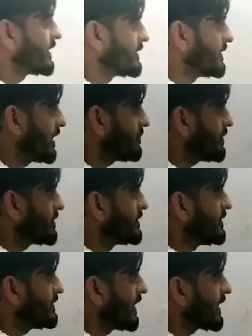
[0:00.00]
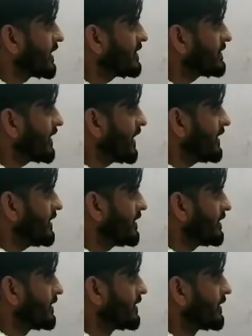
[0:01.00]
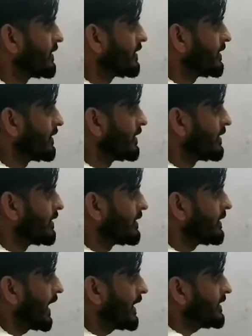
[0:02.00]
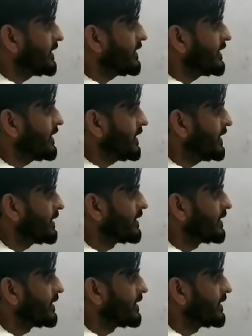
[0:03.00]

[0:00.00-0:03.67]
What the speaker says: That means these angles are 90 degree.